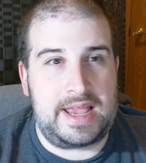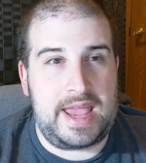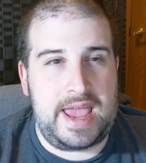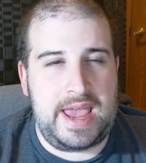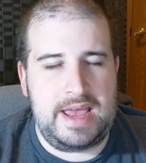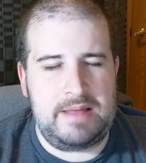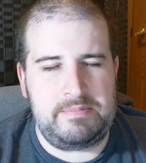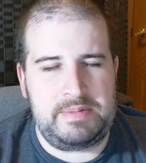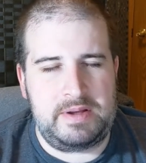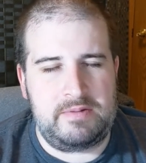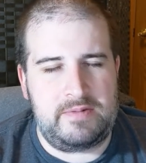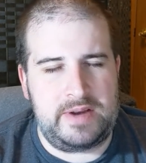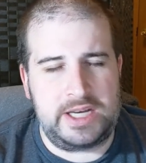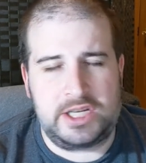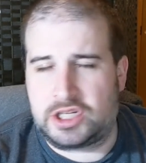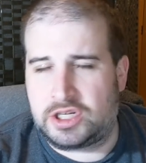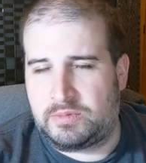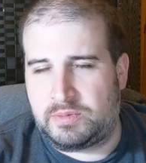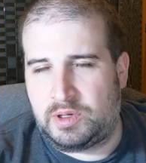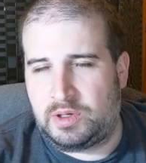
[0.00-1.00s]
can be
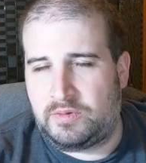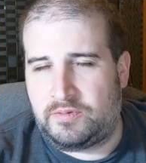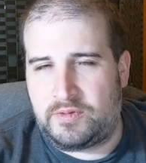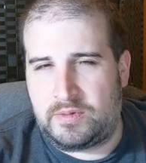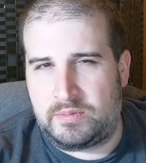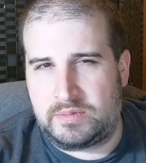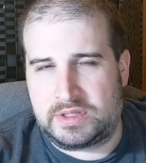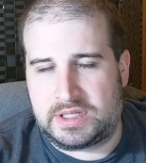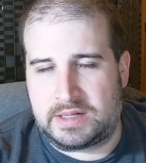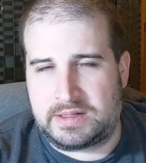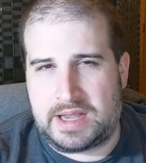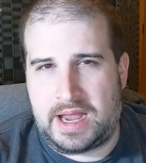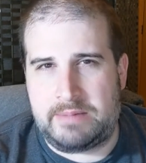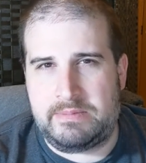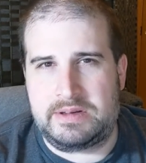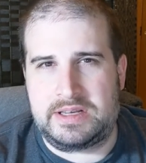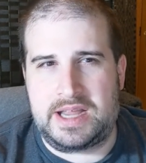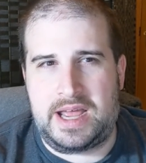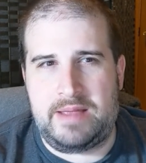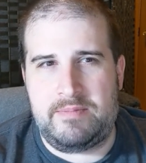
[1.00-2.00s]
reachable from
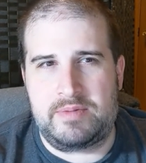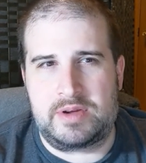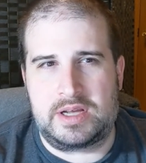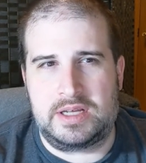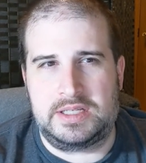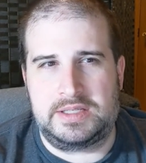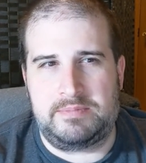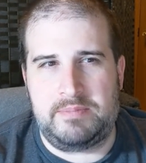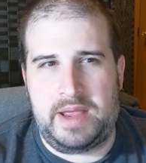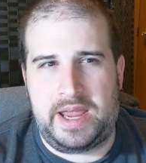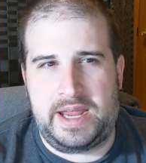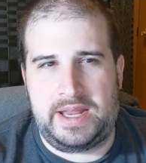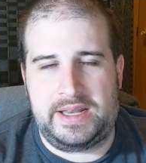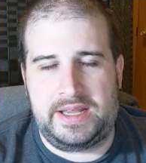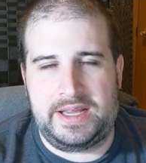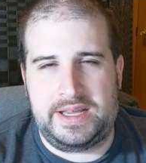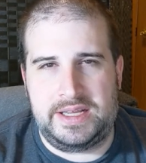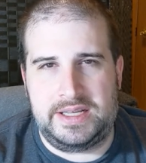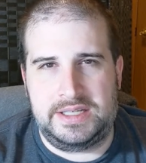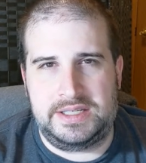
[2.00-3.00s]
time to time because Maine
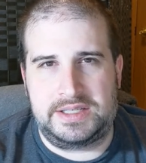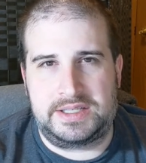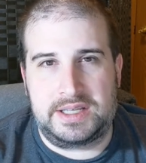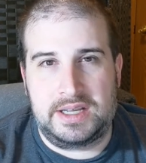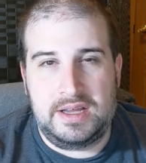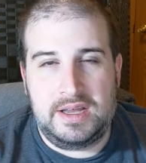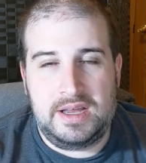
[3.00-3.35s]
is